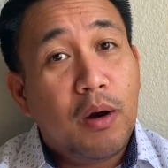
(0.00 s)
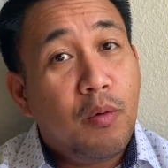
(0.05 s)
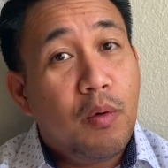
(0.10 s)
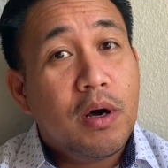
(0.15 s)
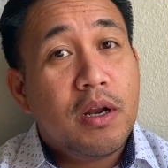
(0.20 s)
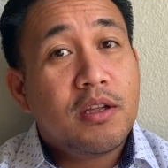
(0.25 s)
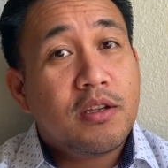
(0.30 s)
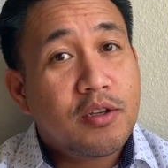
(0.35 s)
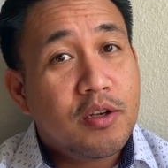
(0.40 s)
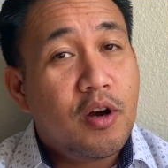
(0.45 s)

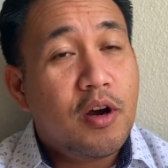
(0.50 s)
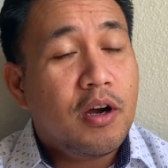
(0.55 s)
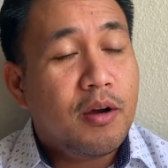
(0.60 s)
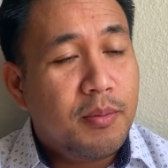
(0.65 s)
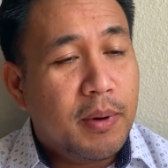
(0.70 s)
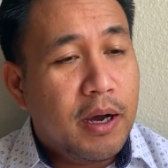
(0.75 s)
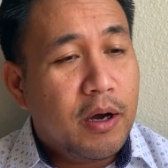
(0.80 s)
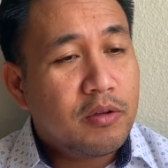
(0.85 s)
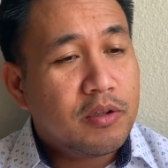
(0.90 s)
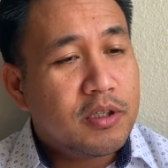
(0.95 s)
wanted to talk
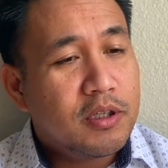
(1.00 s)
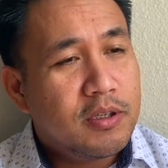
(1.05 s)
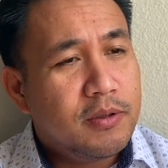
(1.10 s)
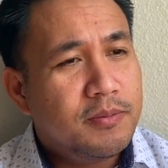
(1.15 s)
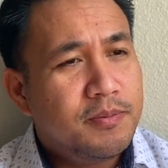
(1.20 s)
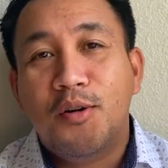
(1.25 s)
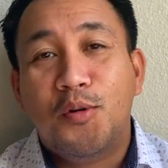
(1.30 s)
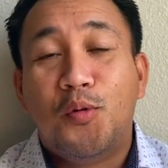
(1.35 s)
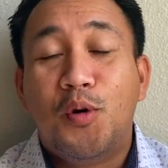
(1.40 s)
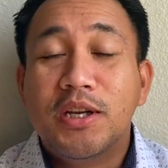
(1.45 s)
about
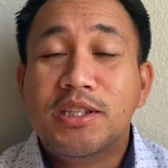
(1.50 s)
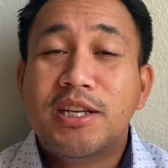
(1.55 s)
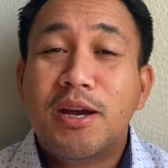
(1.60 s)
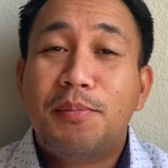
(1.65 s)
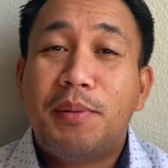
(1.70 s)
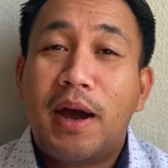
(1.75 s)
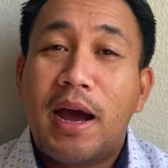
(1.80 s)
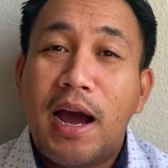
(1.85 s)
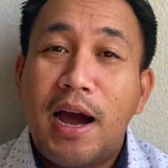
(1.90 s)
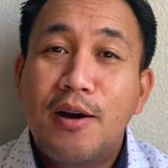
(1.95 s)
what type
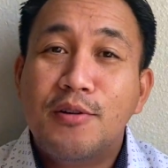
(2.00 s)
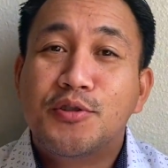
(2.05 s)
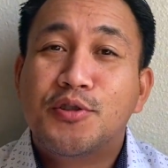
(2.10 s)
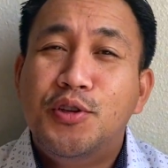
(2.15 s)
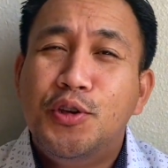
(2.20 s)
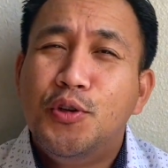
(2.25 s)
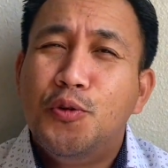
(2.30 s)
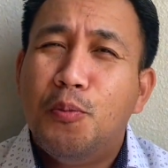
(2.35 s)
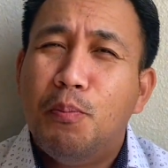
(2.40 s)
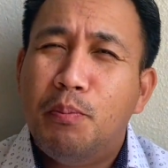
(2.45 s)
of house do
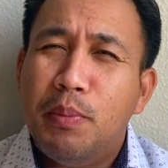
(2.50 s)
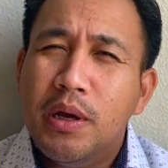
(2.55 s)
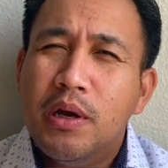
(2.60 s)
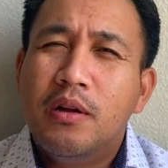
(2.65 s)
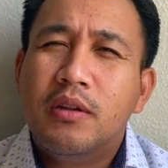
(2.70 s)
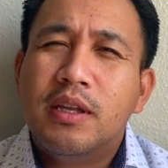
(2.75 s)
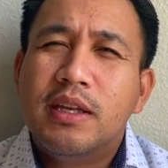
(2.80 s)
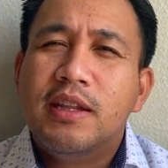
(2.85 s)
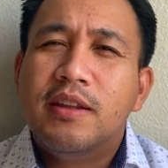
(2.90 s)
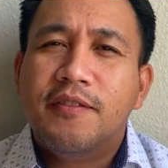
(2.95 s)
you
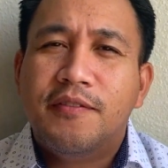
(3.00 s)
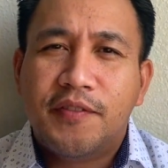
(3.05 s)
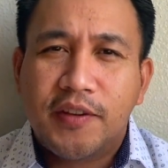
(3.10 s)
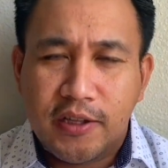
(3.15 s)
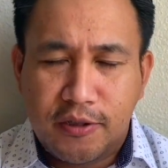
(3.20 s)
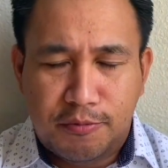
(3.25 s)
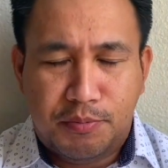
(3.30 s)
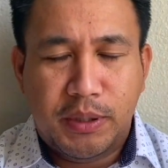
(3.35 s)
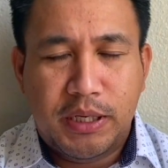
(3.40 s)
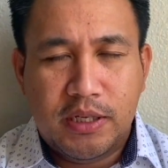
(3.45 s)
build in the
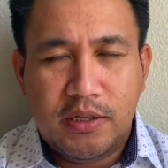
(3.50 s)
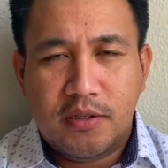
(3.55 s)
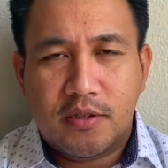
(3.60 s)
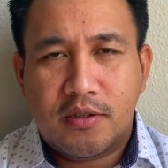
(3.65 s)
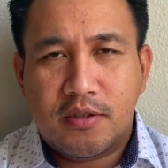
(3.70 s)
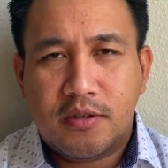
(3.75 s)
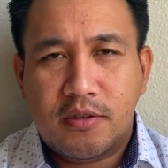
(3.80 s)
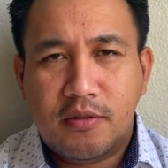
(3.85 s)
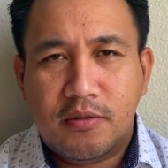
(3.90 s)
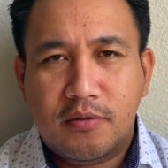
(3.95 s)

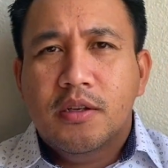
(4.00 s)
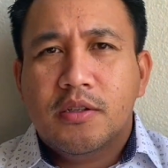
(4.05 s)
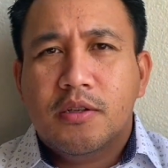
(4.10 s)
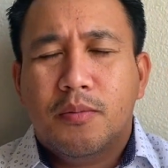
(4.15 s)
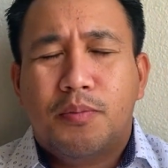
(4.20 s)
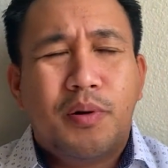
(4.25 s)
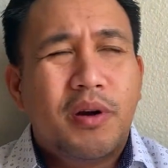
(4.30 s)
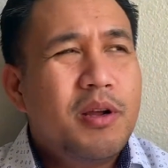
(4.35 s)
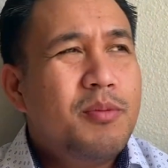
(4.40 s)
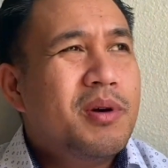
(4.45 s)
Philippines. So
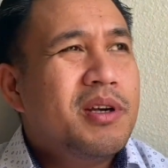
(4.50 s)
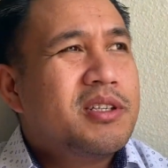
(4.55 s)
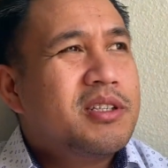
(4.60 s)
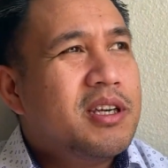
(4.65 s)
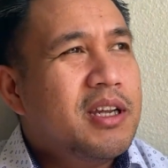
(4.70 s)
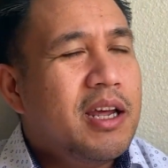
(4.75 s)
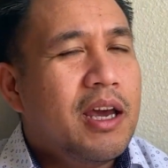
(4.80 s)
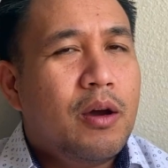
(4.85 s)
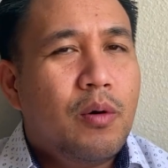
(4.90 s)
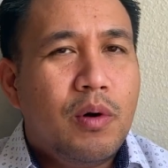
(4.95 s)
pretty much
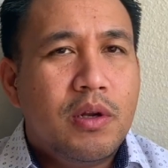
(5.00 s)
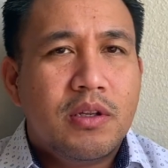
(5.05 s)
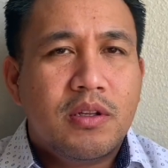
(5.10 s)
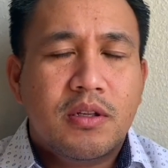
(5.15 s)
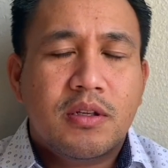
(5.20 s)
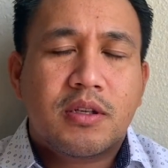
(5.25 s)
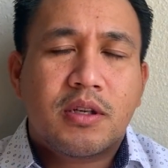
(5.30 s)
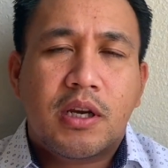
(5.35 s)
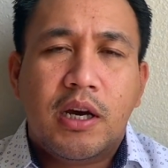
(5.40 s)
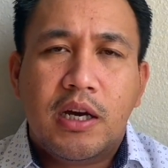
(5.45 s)
today I want to
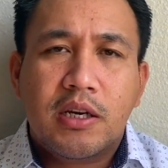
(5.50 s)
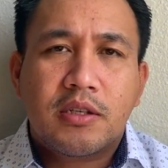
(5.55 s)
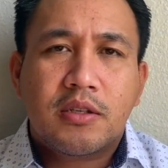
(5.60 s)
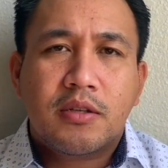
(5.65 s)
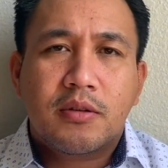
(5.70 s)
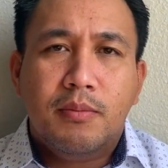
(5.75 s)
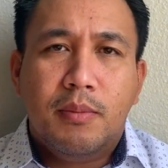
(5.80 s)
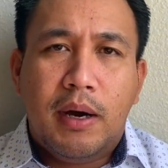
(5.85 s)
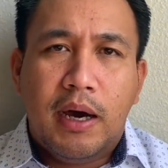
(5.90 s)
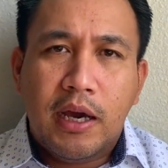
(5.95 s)
discuss
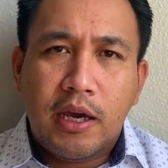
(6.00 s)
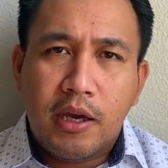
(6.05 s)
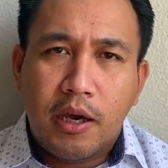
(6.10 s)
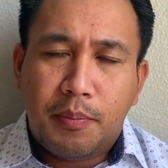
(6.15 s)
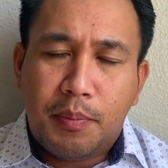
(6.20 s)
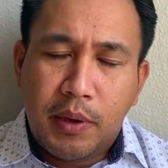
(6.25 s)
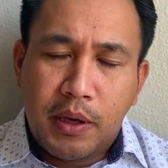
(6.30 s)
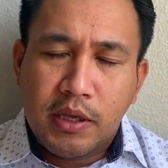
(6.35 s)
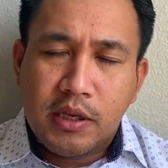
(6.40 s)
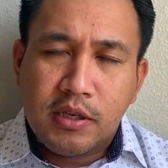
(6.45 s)
my
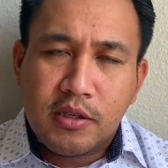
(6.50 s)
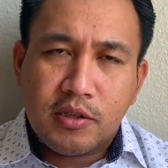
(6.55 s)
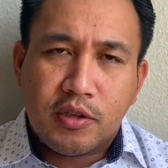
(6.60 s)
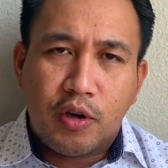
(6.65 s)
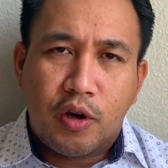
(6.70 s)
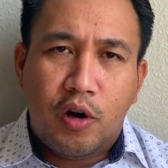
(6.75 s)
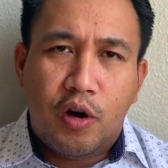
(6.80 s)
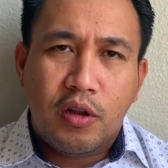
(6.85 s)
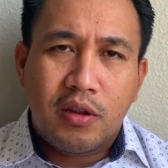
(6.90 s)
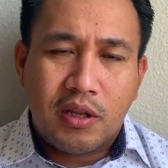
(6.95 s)
opinions
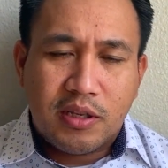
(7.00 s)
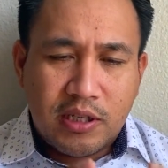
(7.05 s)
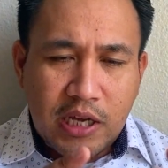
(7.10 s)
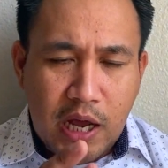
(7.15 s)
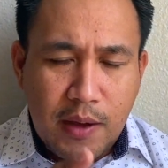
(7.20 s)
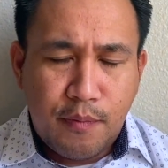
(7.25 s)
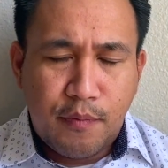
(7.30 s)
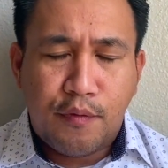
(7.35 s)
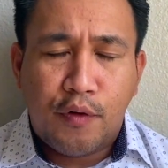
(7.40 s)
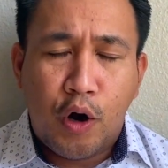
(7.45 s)
on the
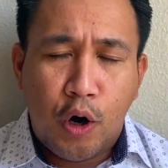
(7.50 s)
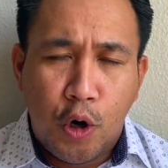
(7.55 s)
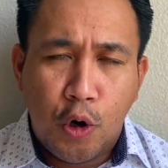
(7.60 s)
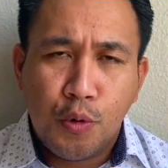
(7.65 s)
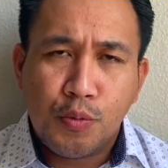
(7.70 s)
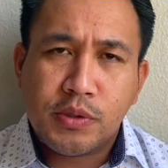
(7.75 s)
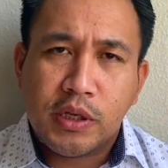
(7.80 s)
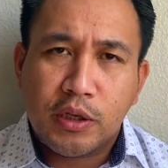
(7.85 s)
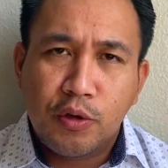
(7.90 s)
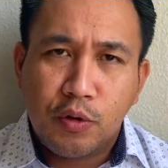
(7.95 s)
type of
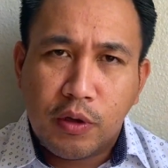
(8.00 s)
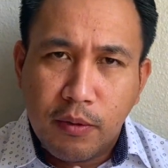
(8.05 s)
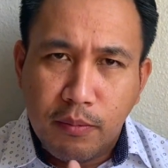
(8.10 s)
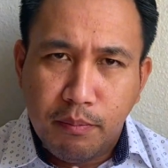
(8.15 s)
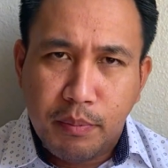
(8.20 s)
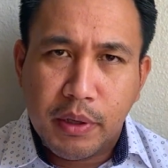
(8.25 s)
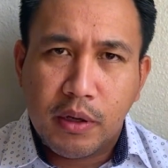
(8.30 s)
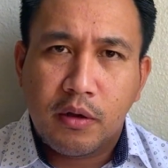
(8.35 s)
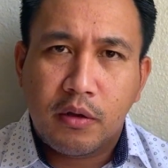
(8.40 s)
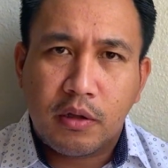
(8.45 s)
homes that you can
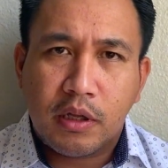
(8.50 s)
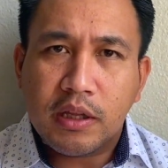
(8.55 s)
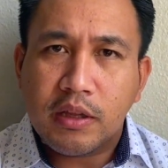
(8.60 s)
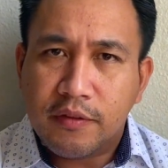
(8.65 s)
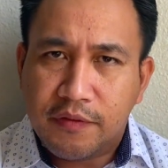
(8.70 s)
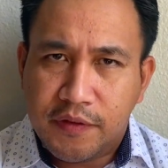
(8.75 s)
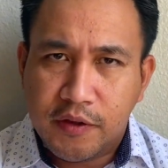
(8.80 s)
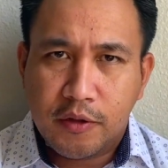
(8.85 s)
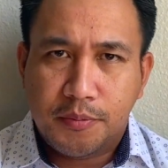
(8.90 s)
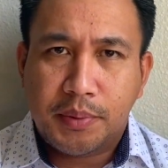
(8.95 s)
build in the
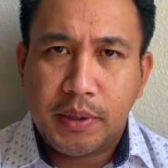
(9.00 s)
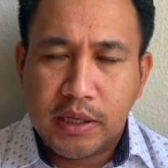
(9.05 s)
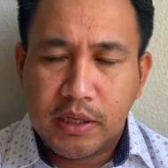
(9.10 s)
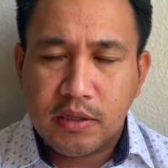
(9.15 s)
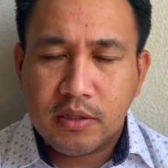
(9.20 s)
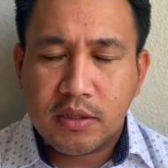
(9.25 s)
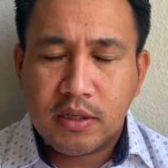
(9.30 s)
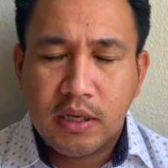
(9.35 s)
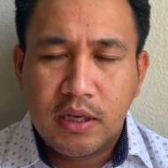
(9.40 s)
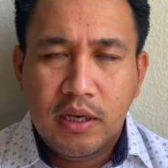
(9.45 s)

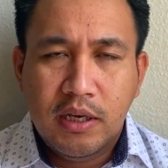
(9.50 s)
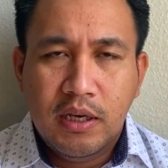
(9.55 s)
Philippines.